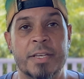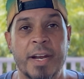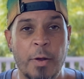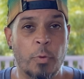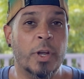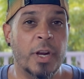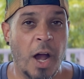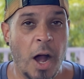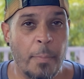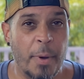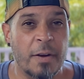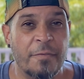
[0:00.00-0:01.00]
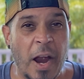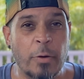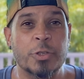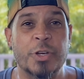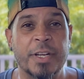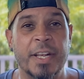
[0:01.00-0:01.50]
Today we're going to hop on a
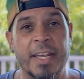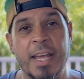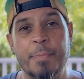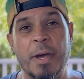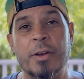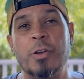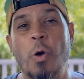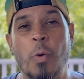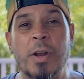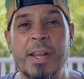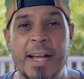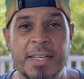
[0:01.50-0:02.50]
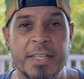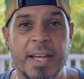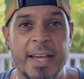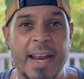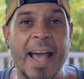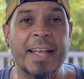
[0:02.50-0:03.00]
viral trend that came out of nowhere last
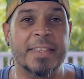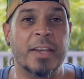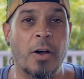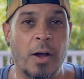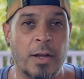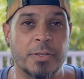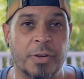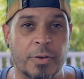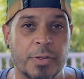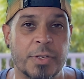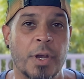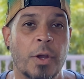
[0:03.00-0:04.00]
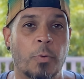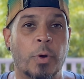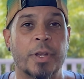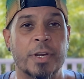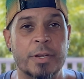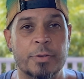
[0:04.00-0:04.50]
night at the Oscars.
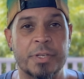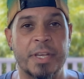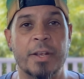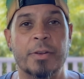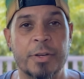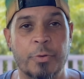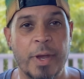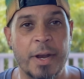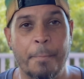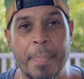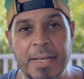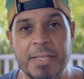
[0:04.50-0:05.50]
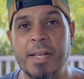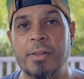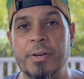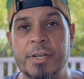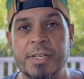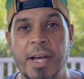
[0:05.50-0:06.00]
We're going to use Kittl to create a
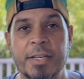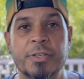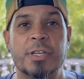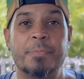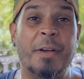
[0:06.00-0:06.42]
bestseller design using